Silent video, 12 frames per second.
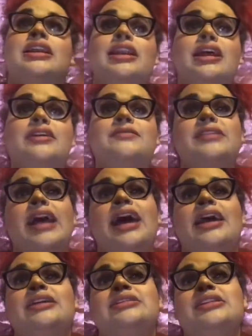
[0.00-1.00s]
lift
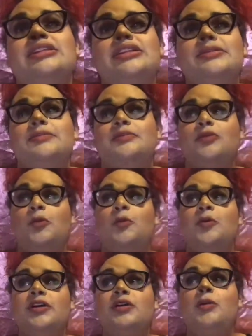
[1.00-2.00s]
that doesn't
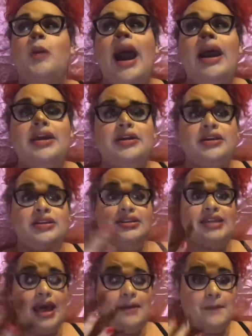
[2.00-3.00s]
require
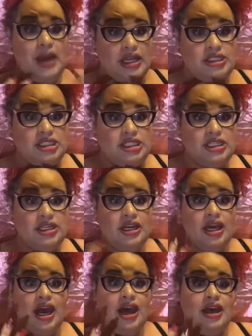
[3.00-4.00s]
that much.
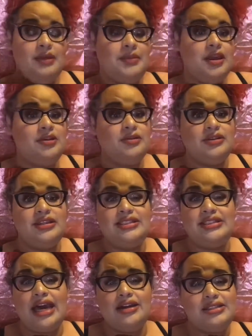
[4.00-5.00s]
The
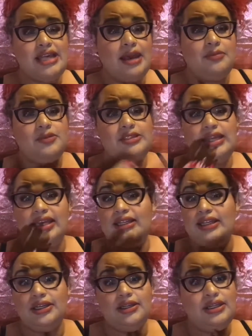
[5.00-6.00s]
downtime was like
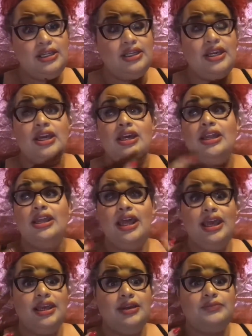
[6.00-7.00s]
literally
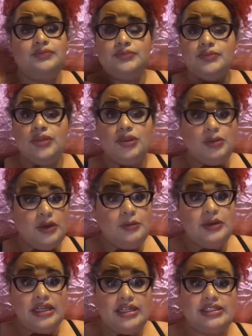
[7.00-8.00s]
like 3
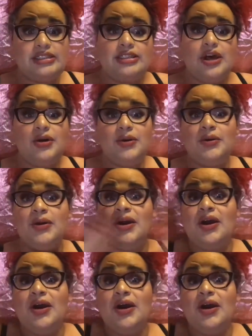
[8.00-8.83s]
weeks. So